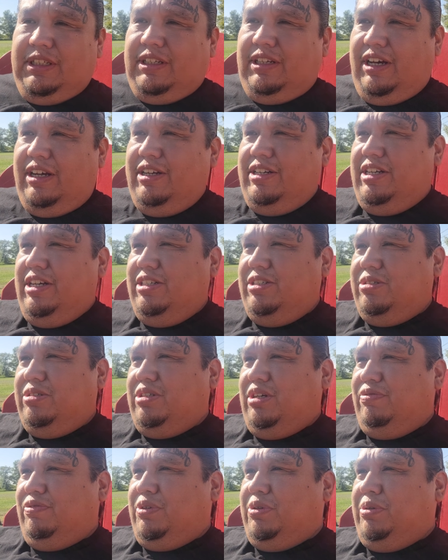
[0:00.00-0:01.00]
A lot of dangerous
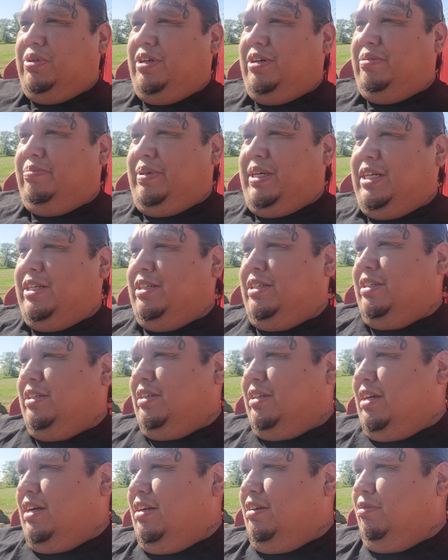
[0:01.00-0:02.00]
stuff going on, man. A
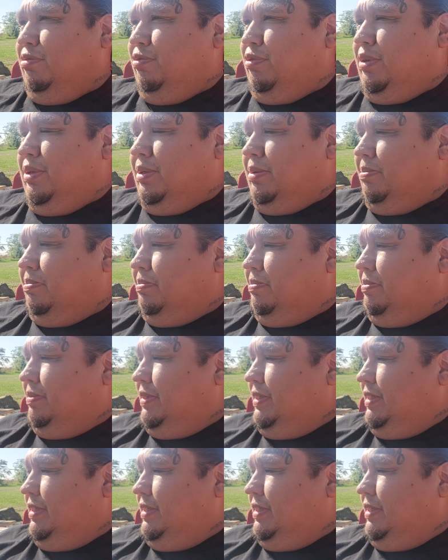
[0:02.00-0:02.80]
lot of, um,